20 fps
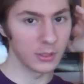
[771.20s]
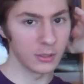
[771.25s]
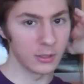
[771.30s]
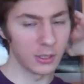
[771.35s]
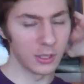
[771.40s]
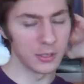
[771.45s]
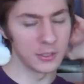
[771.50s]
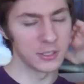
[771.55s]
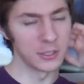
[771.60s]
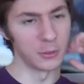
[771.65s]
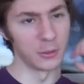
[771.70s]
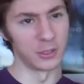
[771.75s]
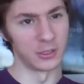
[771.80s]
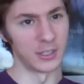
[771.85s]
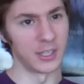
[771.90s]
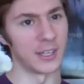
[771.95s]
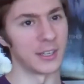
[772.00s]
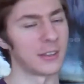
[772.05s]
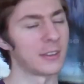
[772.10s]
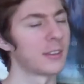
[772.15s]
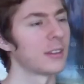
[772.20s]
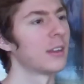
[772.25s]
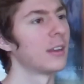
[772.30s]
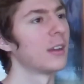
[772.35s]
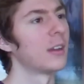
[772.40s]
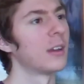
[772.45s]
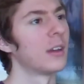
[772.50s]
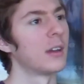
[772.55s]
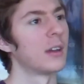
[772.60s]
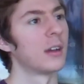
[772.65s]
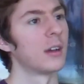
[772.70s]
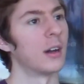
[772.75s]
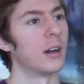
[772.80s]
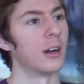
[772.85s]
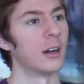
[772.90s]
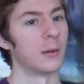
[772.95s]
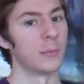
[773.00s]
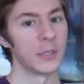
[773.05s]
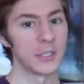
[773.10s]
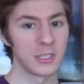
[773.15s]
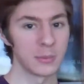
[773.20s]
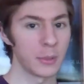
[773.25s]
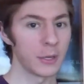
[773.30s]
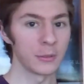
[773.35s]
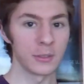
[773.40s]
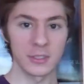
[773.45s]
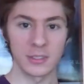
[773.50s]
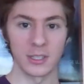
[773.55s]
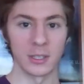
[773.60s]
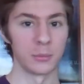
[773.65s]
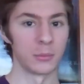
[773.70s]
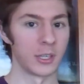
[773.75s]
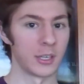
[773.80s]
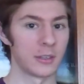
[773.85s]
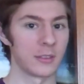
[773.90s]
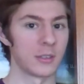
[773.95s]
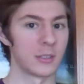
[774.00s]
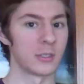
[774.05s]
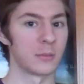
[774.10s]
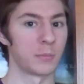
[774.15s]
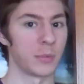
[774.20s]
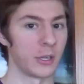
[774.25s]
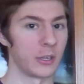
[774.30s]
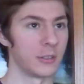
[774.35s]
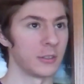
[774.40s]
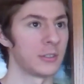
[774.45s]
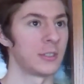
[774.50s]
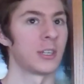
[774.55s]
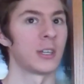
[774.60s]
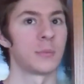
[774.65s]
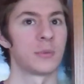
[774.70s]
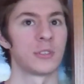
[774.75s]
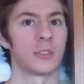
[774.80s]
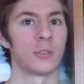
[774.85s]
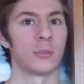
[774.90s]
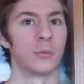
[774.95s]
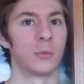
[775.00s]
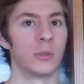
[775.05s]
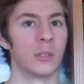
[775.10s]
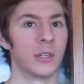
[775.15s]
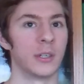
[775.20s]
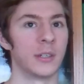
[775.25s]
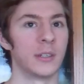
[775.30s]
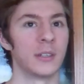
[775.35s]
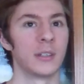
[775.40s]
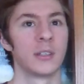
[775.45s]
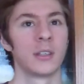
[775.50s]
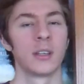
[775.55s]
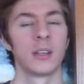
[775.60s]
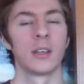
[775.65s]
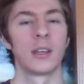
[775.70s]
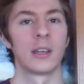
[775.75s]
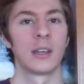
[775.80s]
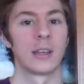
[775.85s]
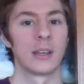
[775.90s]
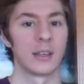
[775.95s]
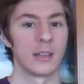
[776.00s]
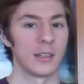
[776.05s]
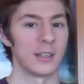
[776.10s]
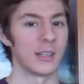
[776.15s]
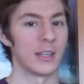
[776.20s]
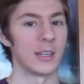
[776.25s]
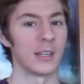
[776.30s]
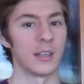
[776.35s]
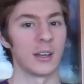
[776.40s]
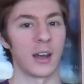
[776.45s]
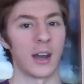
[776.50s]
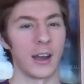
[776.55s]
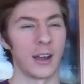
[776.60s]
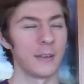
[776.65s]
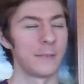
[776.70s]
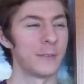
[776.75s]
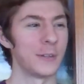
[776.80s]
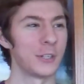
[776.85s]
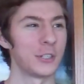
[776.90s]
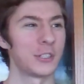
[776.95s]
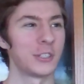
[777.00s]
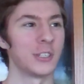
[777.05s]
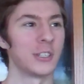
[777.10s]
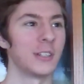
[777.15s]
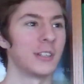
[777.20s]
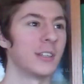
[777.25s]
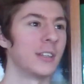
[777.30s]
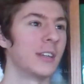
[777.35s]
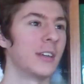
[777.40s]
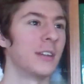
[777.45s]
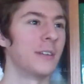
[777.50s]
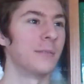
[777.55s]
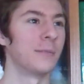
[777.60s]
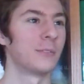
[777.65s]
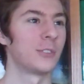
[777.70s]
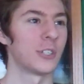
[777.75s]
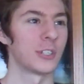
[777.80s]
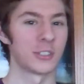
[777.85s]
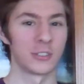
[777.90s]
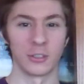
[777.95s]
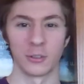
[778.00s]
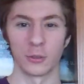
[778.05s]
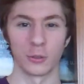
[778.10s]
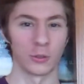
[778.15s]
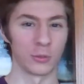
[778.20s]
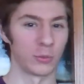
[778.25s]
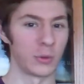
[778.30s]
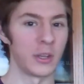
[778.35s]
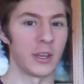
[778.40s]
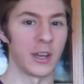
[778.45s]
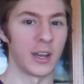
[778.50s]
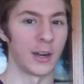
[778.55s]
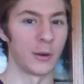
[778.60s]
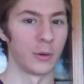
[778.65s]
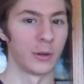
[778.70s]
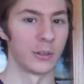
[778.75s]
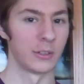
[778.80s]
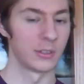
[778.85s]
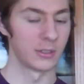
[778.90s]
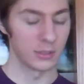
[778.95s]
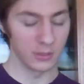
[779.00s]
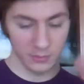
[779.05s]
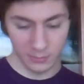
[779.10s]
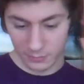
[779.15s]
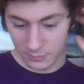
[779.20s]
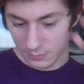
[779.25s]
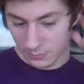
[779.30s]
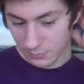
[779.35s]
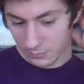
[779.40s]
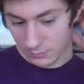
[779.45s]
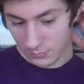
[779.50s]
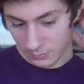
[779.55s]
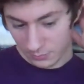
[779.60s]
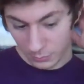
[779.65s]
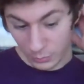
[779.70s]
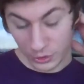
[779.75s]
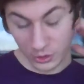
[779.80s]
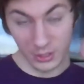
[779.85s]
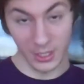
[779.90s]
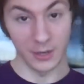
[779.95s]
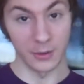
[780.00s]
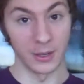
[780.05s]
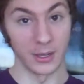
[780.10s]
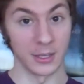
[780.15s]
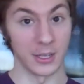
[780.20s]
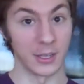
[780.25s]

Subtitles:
also the length. It's about the same length as Burial Sea Episode 1. I finished it in just under 3 hours, which that